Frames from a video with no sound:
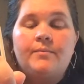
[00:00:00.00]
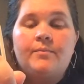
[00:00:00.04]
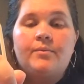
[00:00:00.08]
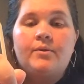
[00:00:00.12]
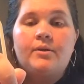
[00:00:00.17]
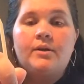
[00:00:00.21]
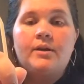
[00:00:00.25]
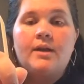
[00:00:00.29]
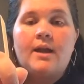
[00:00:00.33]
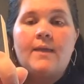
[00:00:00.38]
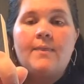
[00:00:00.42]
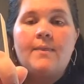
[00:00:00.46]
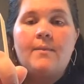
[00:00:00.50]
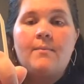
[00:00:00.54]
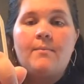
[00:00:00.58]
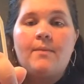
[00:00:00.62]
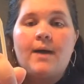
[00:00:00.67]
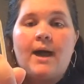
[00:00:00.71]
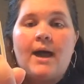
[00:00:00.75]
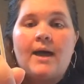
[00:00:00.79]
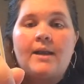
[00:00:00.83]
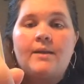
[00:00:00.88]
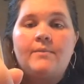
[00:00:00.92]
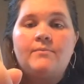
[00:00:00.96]
put it on the
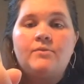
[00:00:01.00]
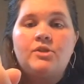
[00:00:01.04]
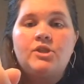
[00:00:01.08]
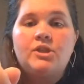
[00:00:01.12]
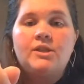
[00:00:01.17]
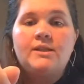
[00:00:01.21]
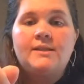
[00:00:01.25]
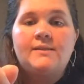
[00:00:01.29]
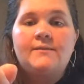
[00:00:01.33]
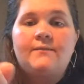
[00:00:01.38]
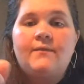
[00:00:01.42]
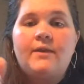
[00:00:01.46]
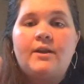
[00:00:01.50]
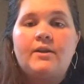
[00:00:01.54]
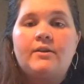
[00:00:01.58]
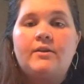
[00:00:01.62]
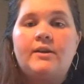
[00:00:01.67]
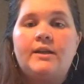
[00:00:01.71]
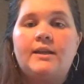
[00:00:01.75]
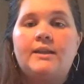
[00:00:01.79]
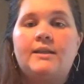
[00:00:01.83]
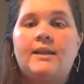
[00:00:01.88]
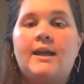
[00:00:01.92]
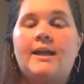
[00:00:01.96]
bottom just
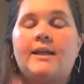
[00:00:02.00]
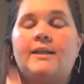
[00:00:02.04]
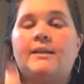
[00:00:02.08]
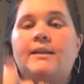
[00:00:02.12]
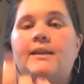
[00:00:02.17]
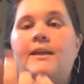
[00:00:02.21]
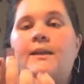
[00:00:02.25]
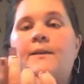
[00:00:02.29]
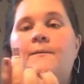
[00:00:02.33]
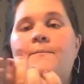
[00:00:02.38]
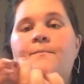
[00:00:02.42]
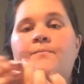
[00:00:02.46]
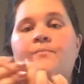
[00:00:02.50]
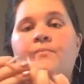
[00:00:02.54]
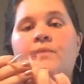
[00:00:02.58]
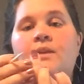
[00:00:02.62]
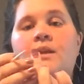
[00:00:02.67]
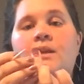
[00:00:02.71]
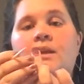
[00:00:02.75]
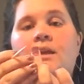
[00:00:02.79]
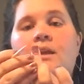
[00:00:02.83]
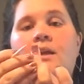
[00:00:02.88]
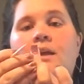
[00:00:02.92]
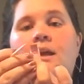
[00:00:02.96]
very lightly,
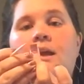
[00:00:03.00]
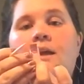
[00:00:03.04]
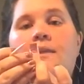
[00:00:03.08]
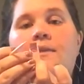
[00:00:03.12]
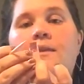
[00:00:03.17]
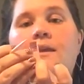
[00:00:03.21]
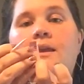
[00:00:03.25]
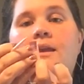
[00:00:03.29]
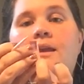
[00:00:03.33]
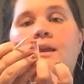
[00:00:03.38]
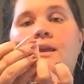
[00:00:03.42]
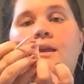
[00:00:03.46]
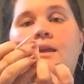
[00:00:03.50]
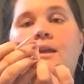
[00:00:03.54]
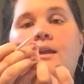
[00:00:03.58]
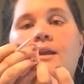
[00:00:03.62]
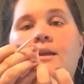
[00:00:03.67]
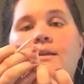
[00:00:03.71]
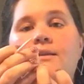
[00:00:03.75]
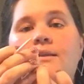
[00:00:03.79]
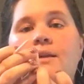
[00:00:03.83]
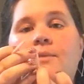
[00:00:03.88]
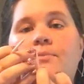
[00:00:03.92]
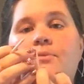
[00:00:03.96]
and then
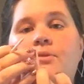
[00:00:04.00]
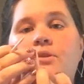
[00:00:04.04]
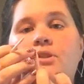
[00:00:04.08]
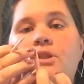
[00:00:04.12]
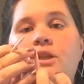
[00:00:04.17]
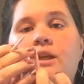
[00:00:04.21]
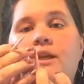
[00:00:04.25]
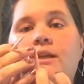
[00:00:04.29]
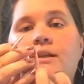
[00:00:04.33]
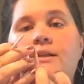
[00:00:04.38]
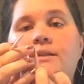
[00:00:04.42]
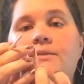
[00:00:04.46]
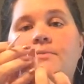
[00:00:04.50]
I double check